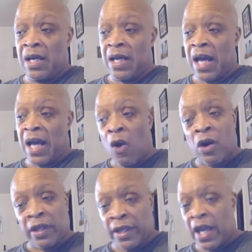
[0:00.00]
I
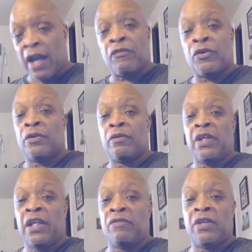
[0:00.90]
hardly ever
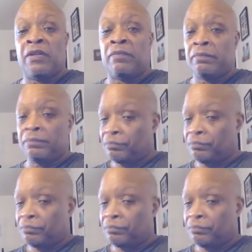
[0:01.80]
even